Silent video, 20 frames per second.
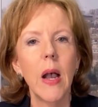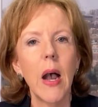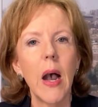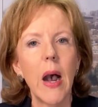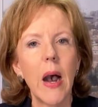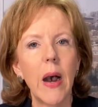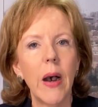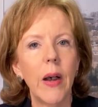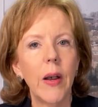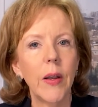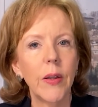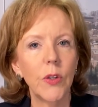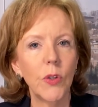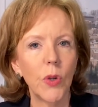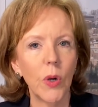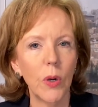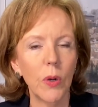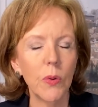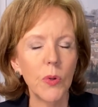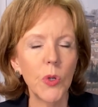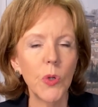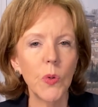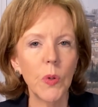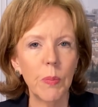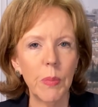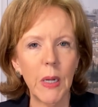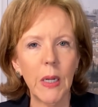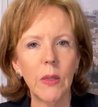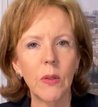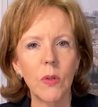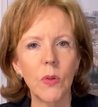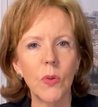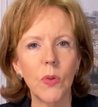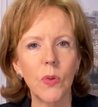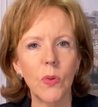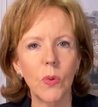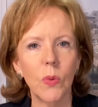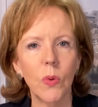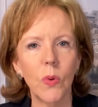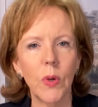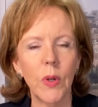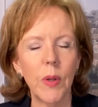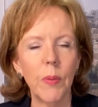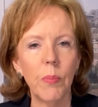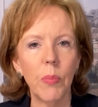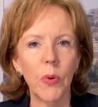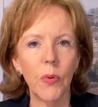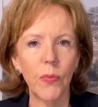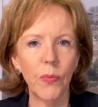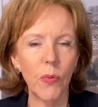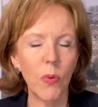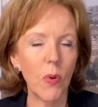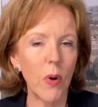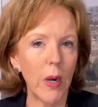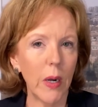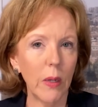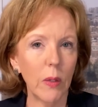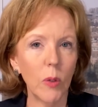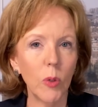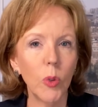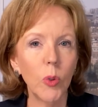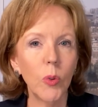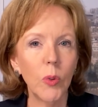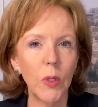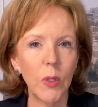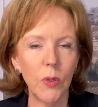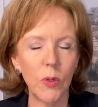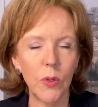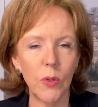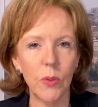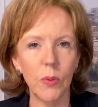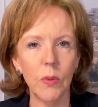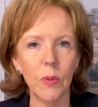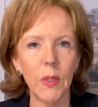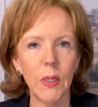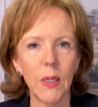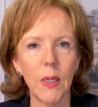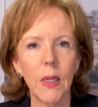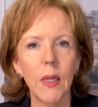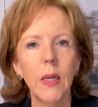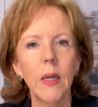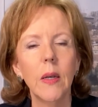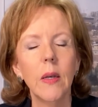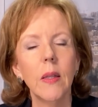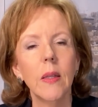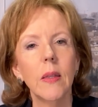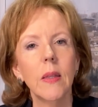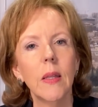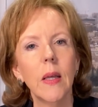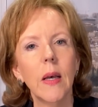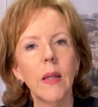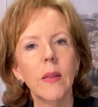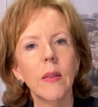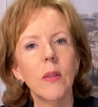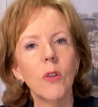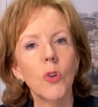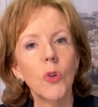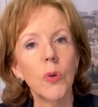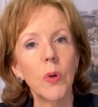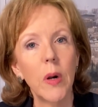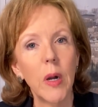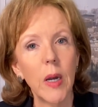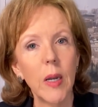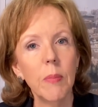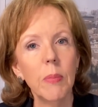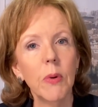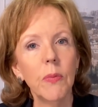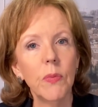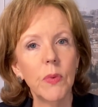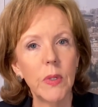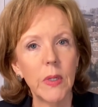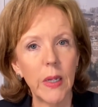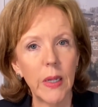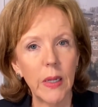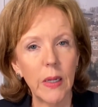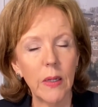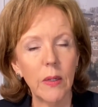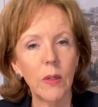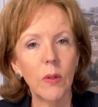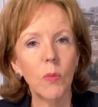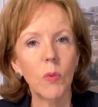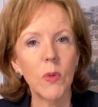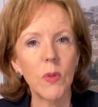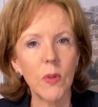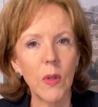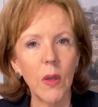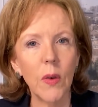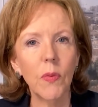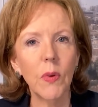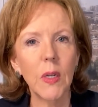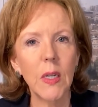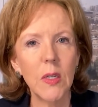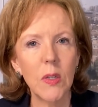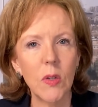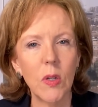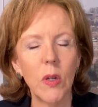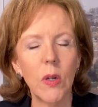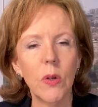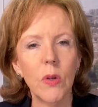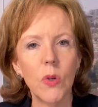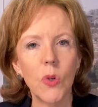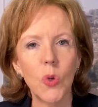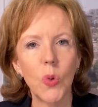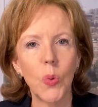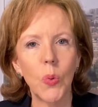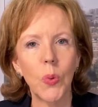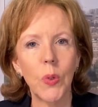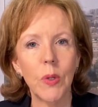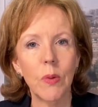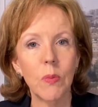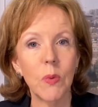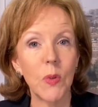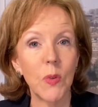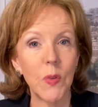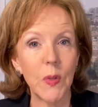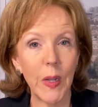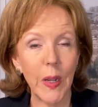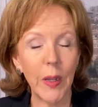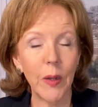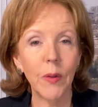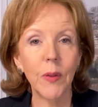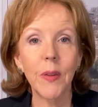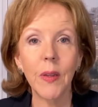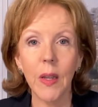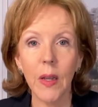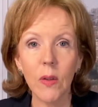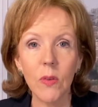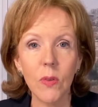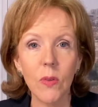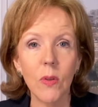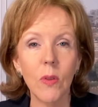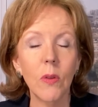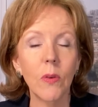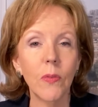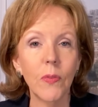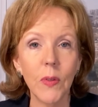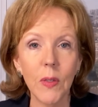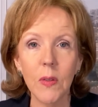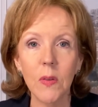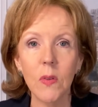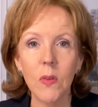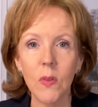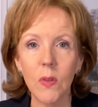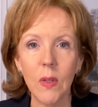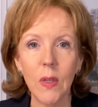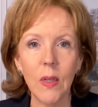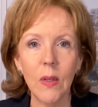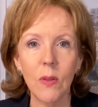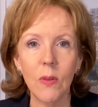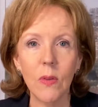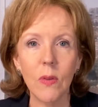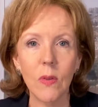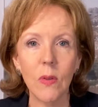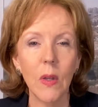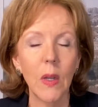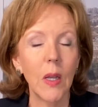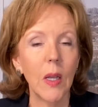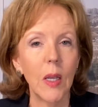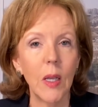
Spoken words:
I told you about this story before, I alluded to it, that the tribe of Dan was given a territory that was down next to the Philistines.